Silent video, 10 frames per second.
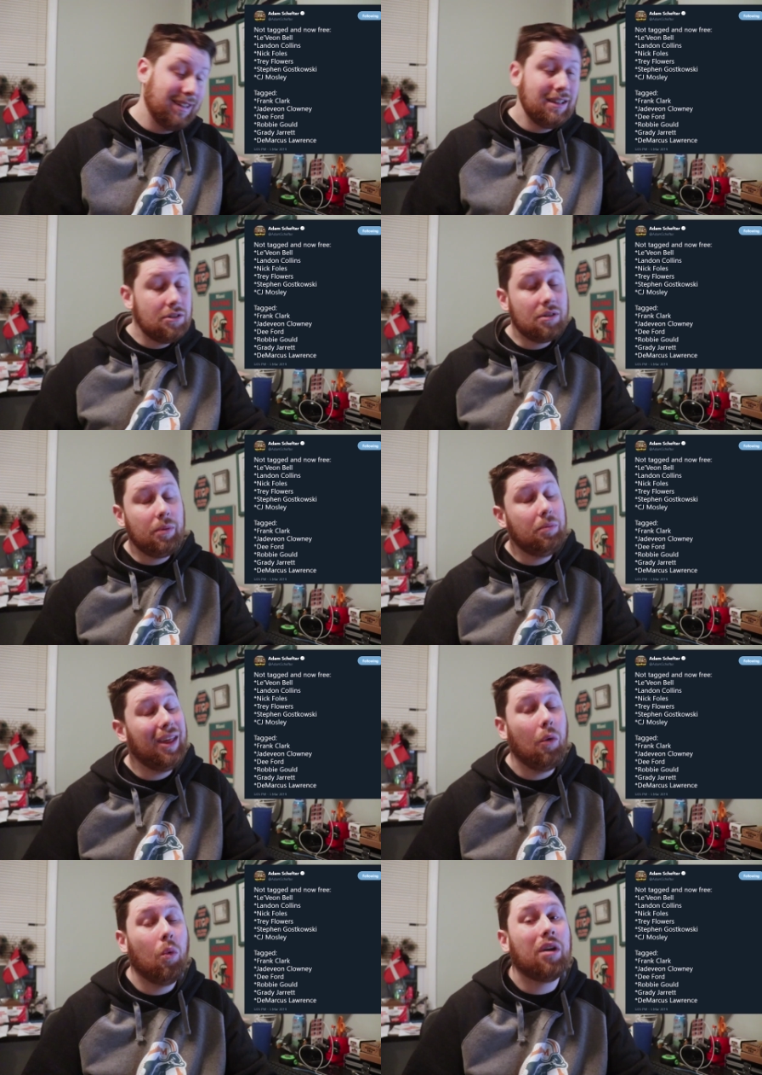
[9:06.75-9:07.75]
Now, these are the people
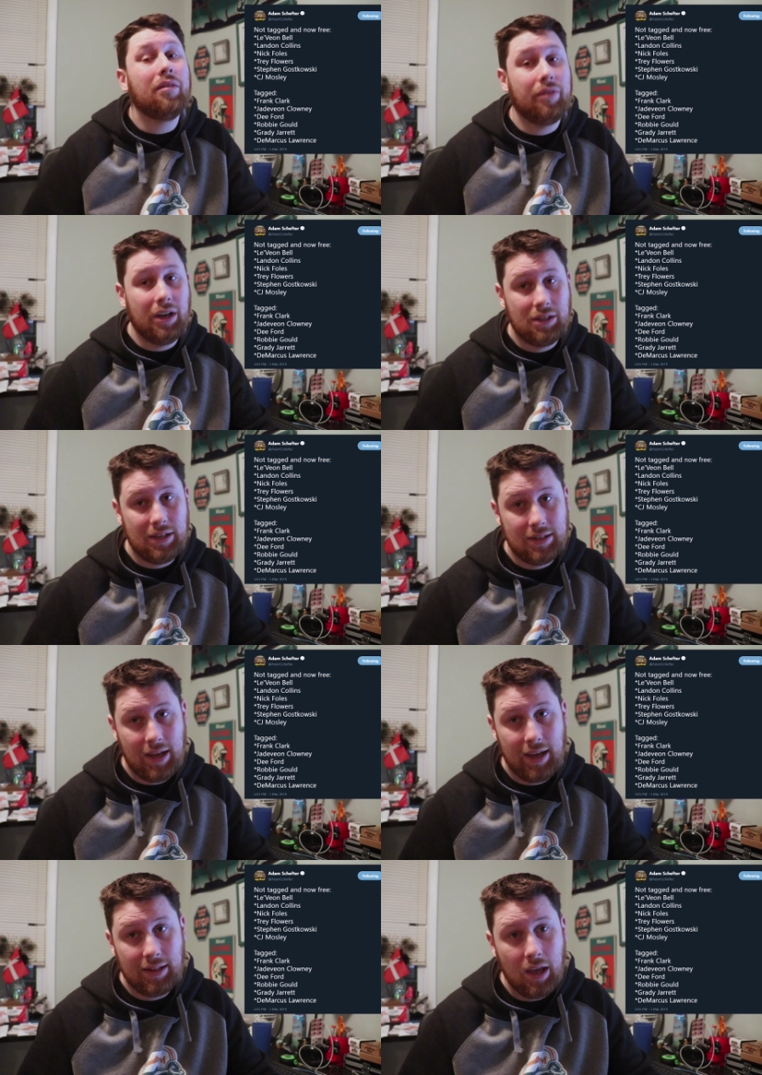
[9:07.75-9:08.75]
that weren't franchise
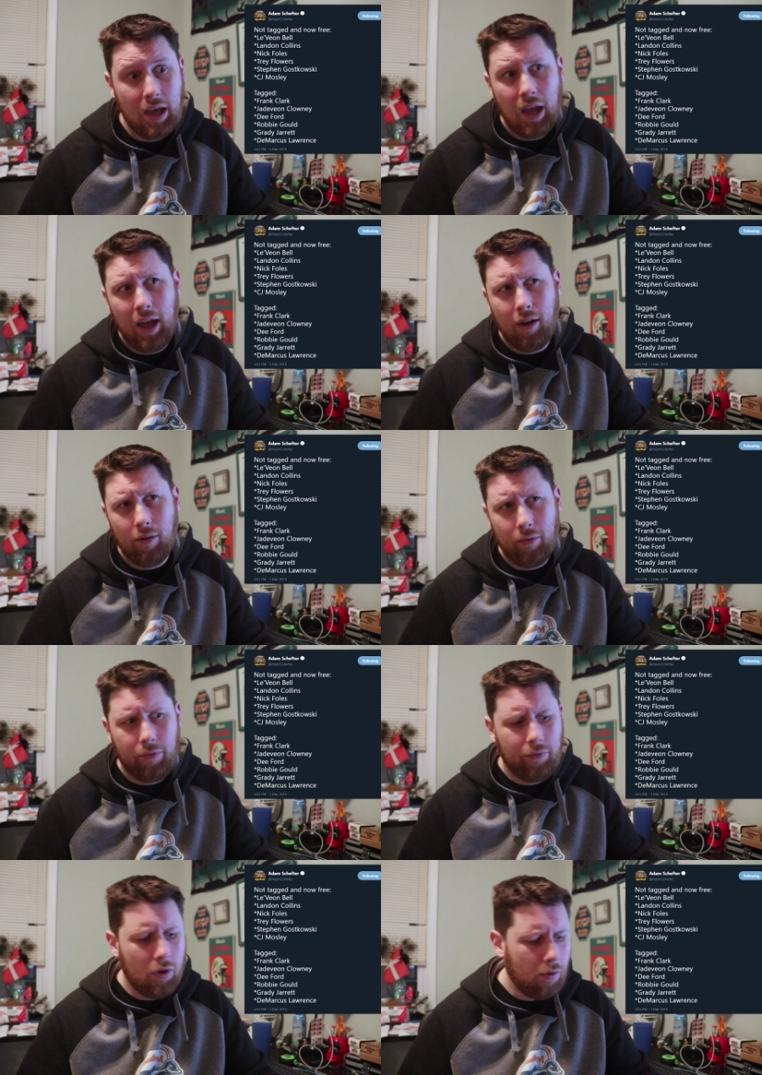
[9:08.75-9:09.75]
tagged. And a
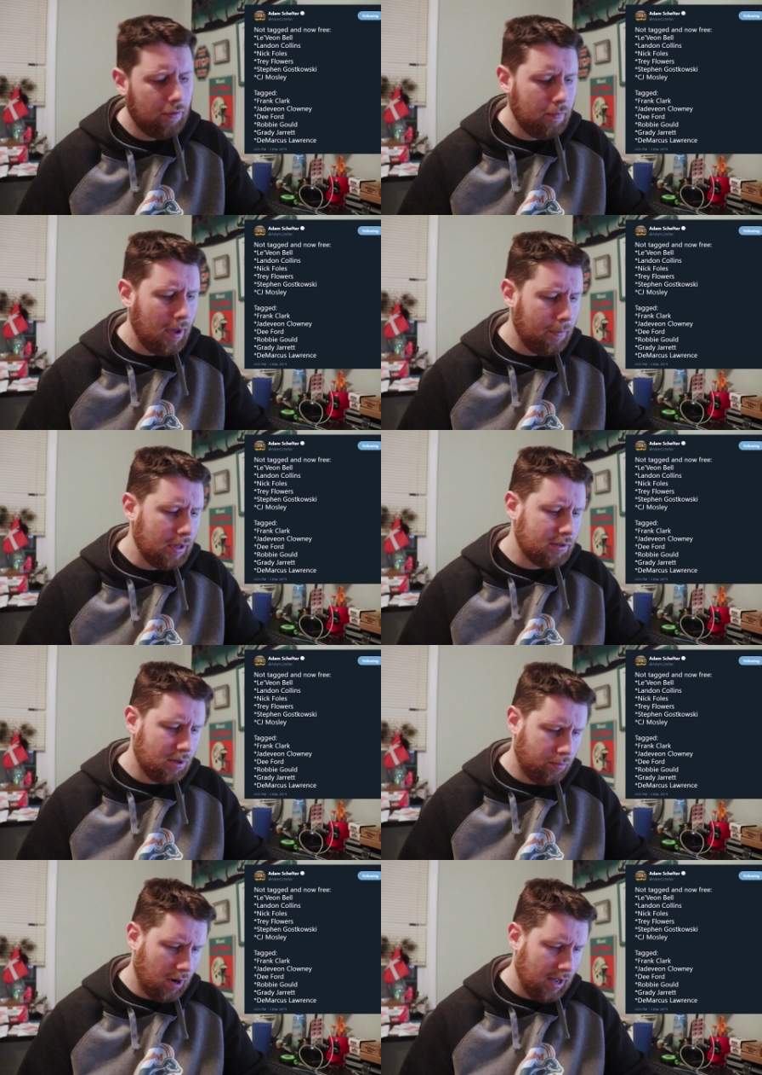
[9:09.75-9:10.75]
few of them might be a
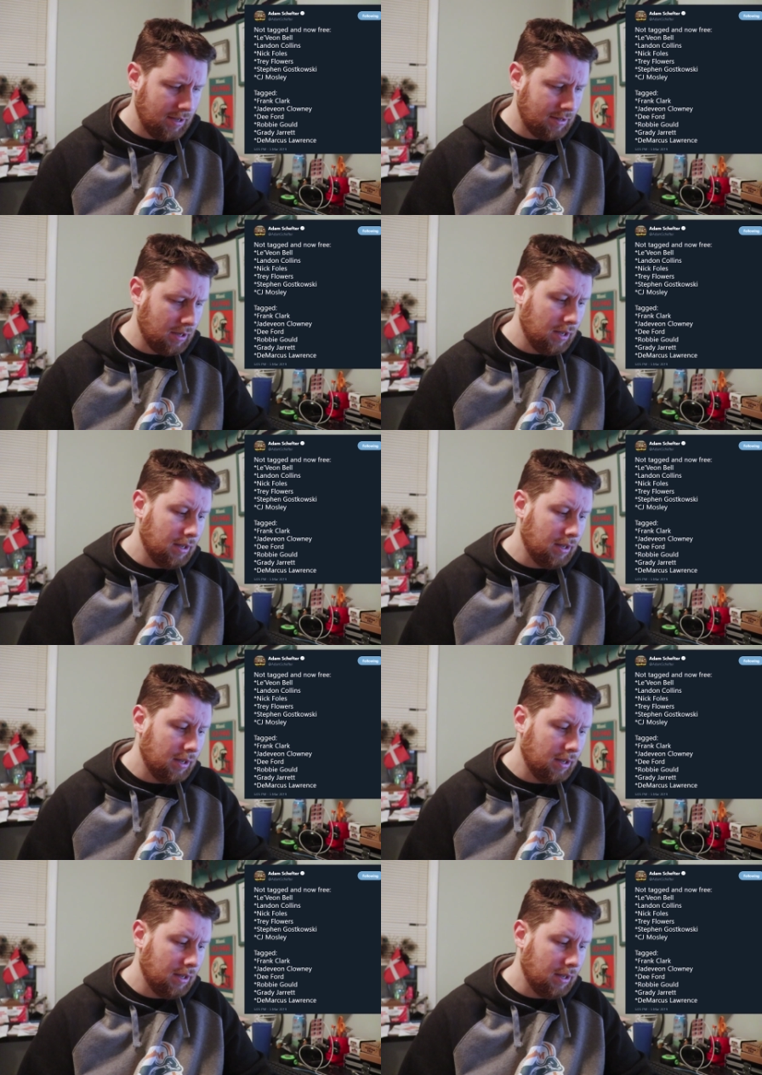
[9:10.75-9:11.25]
surprise.